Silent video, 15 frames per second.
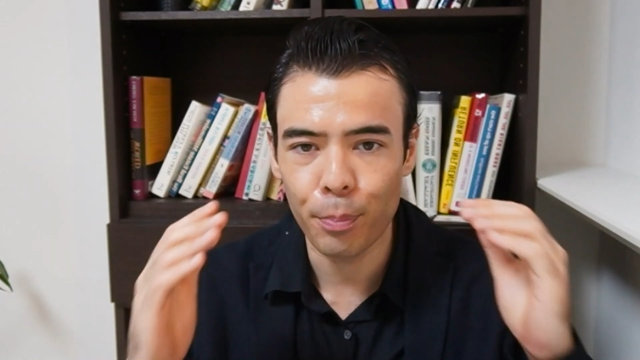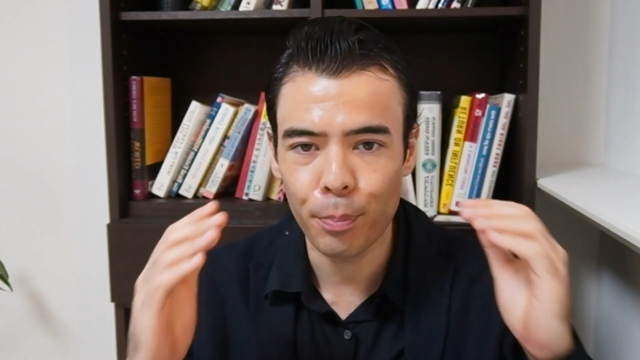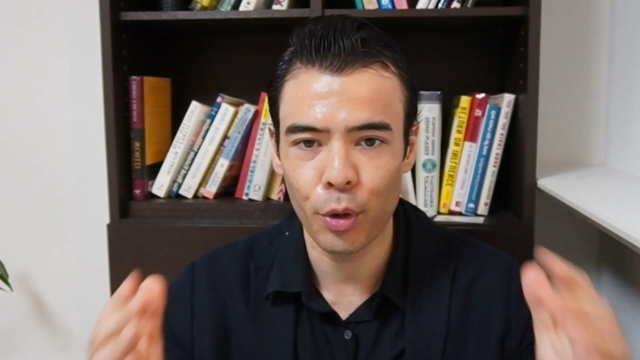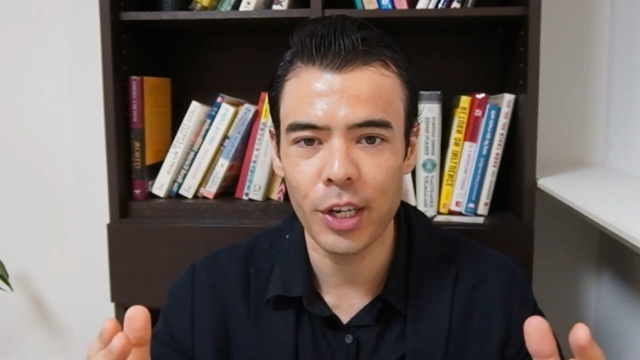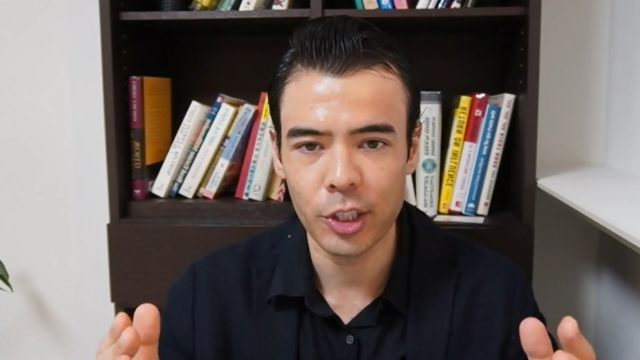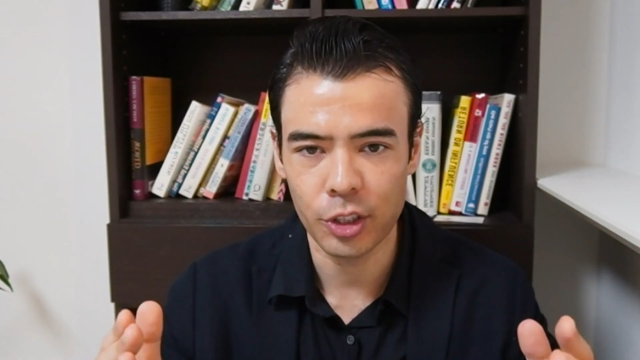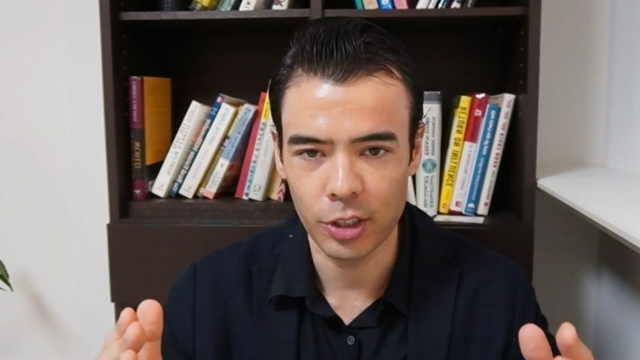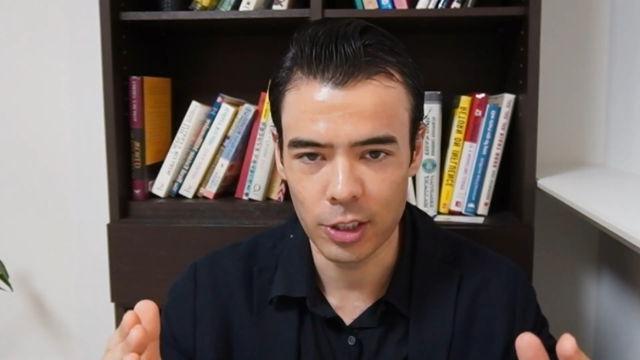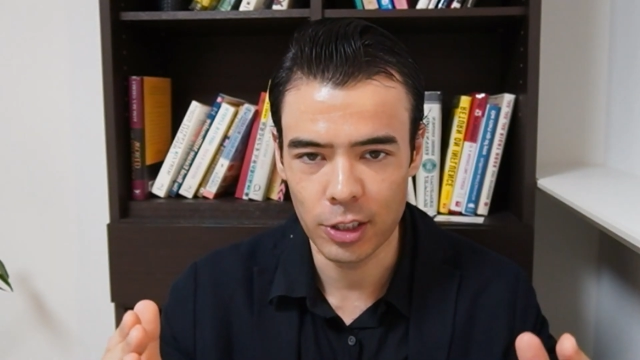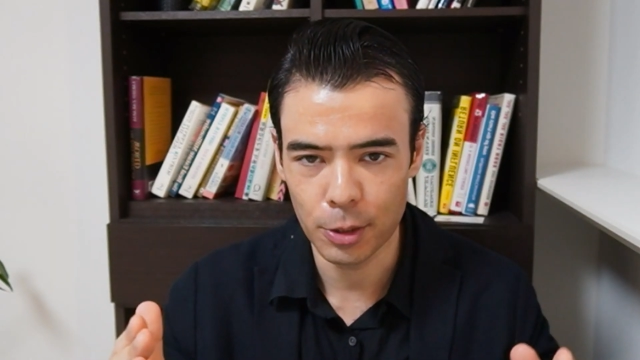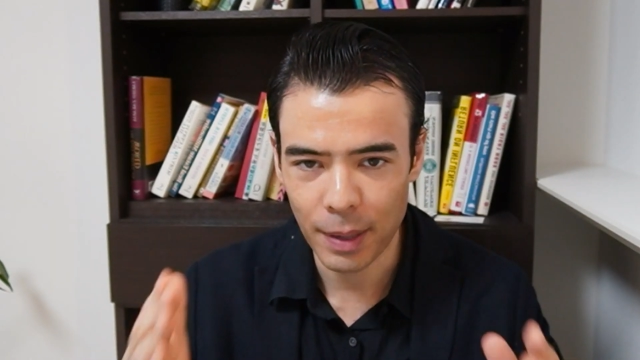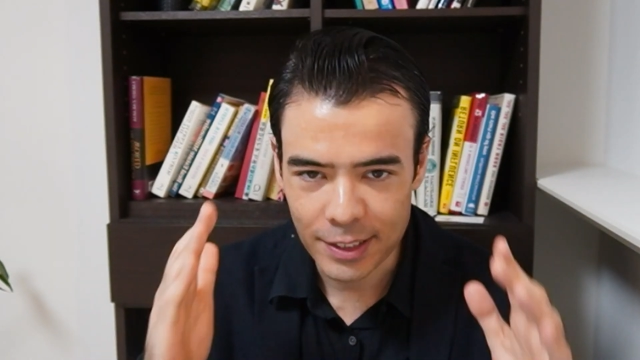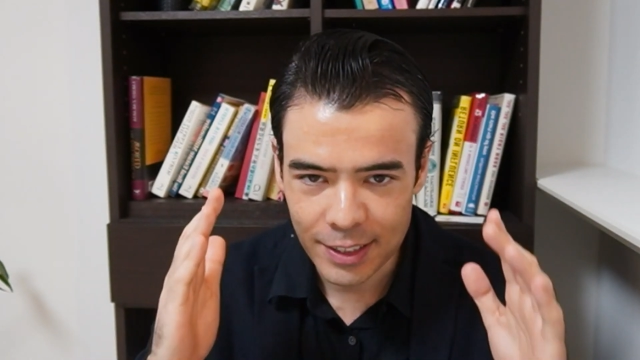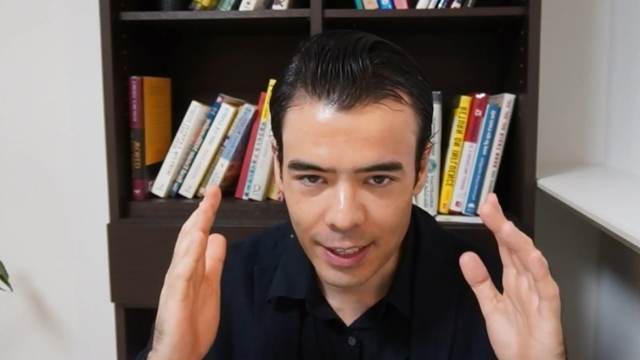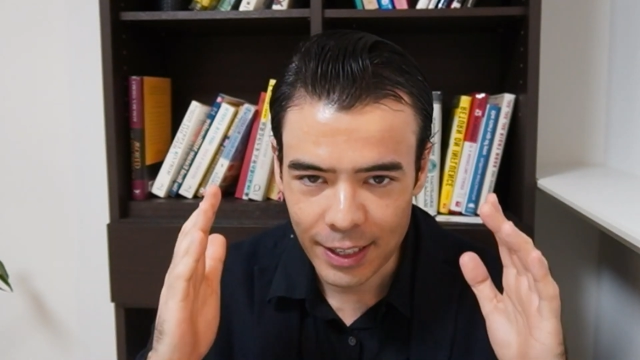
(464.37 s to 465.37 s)
predictions,
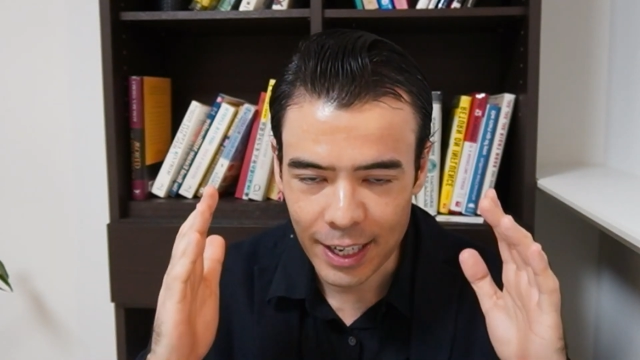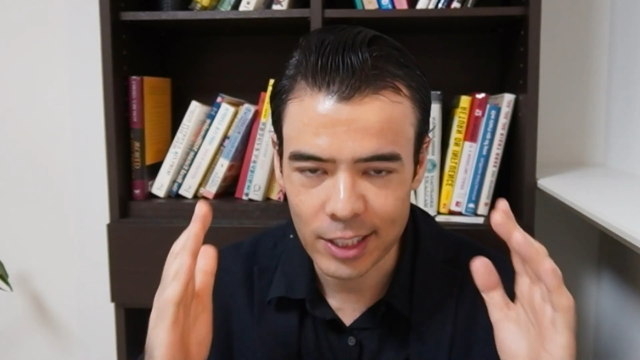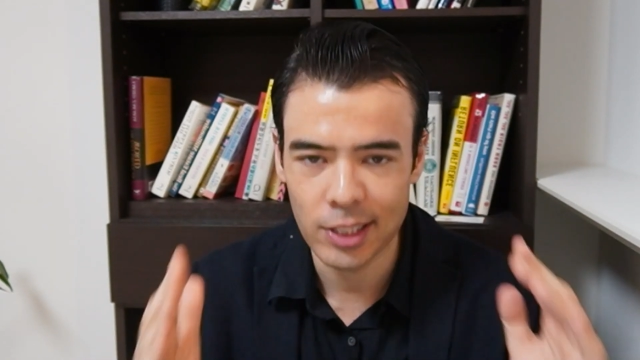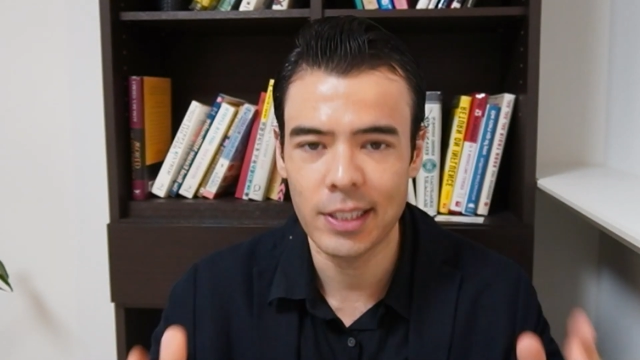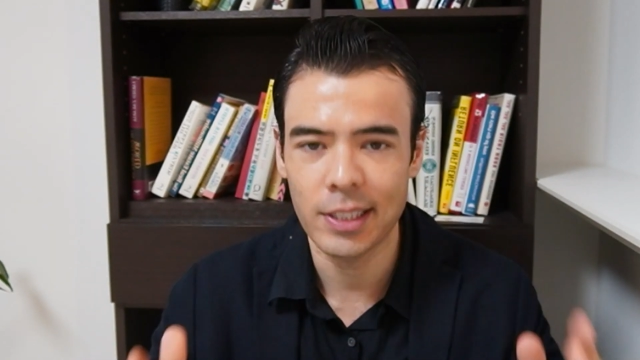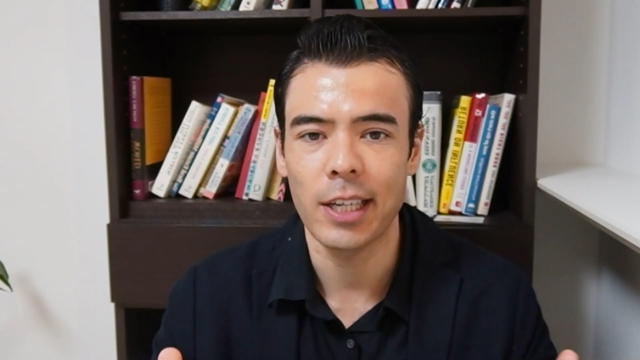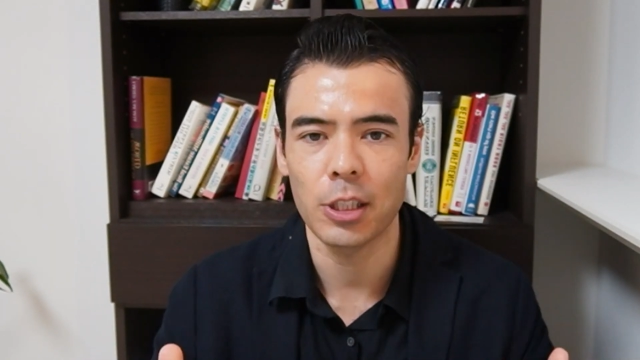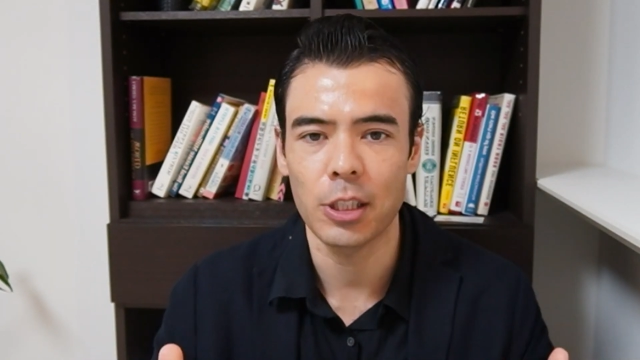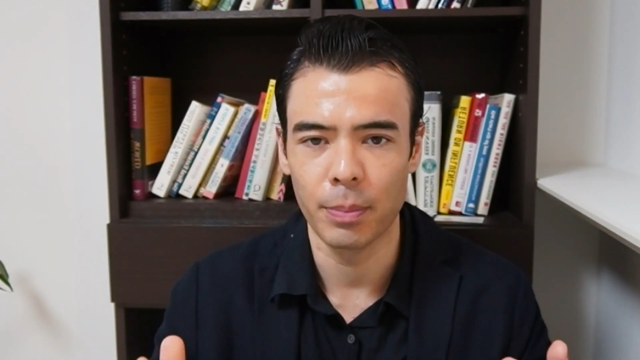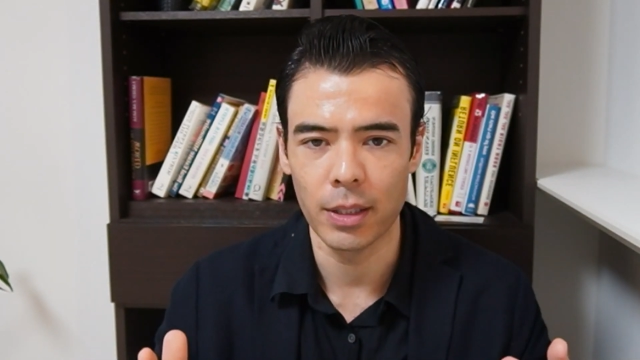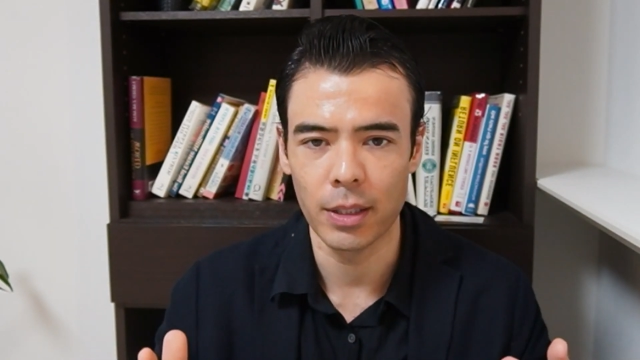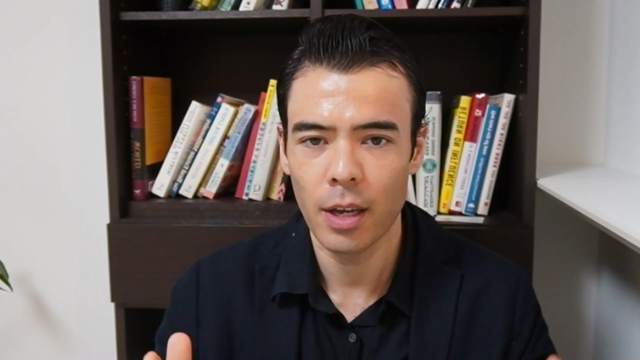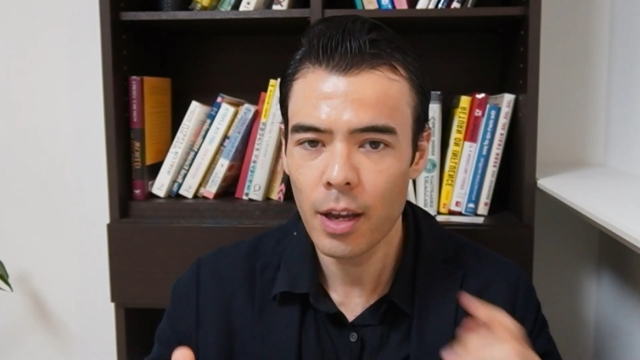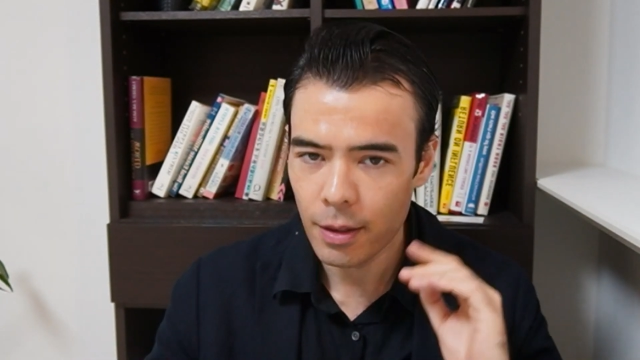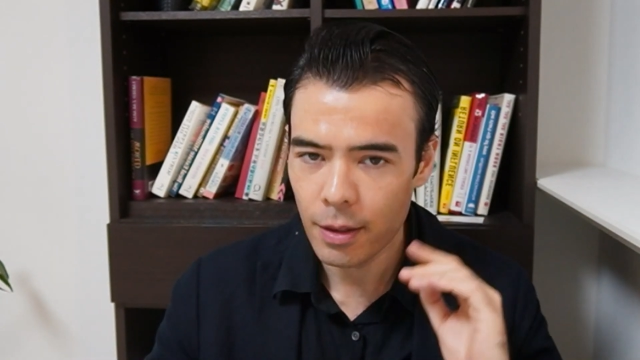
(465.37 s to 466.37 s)
based on
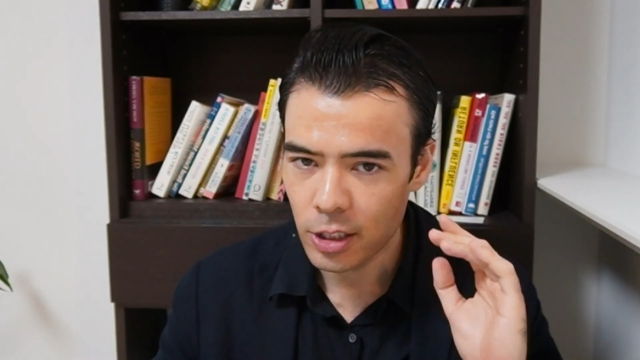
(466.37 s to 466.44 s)
assessment.